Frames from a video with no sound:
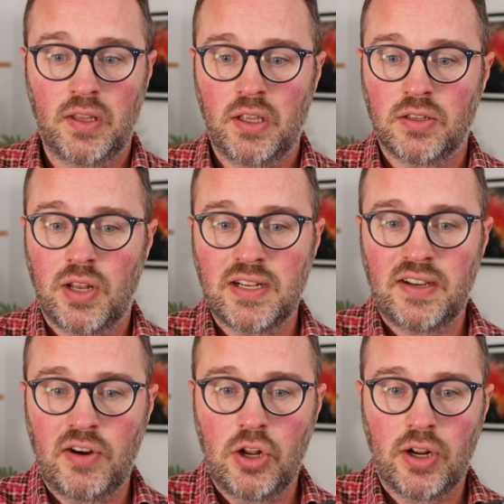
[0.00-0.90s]
So let's have
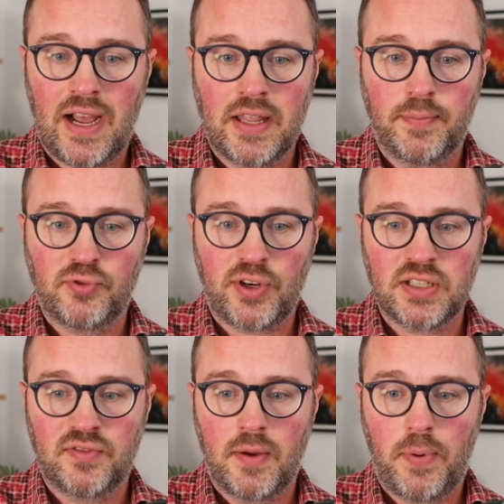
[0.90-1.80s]
a look at the
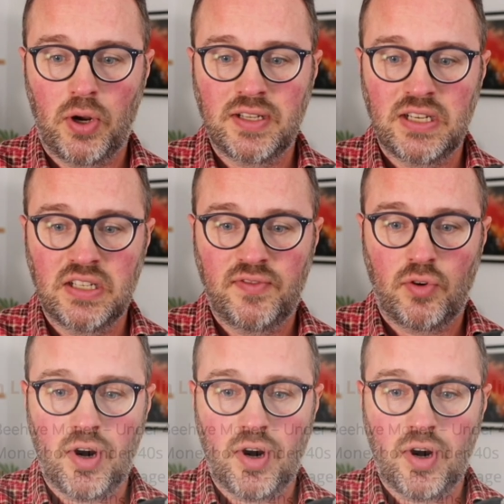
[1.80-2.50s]
transfer policies for